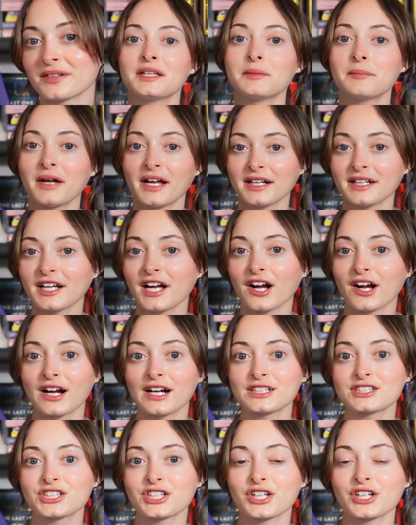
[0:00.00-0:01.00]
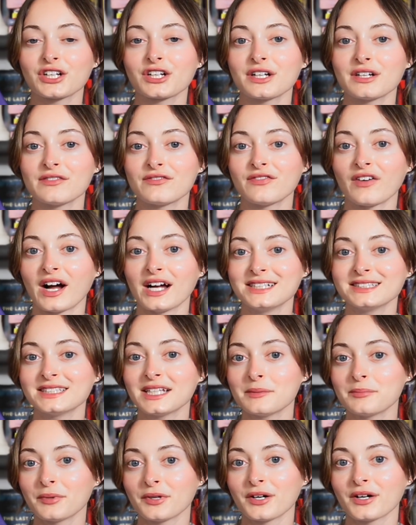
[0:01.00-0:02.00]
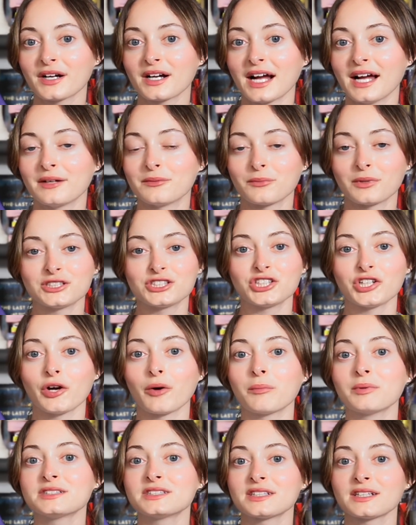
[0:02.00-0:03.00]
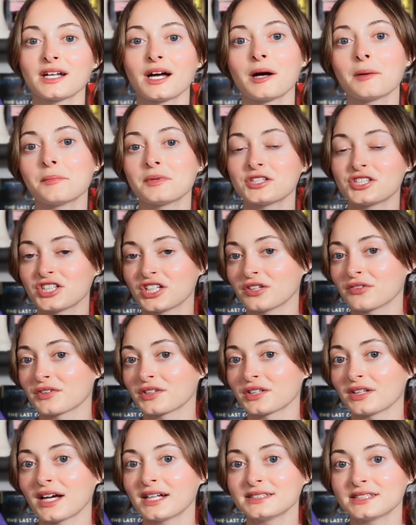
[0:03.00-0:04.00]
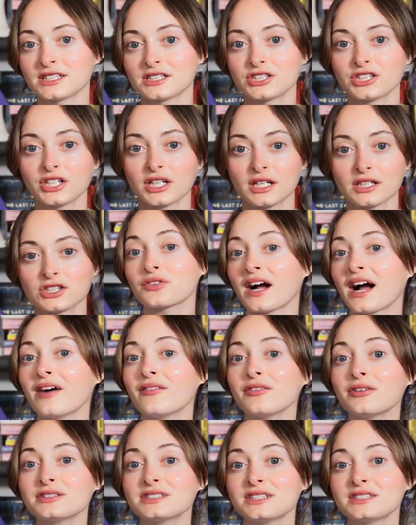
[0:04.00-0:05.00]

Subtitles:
The main character finds a book, and when she opens it up, she realizes she can travel to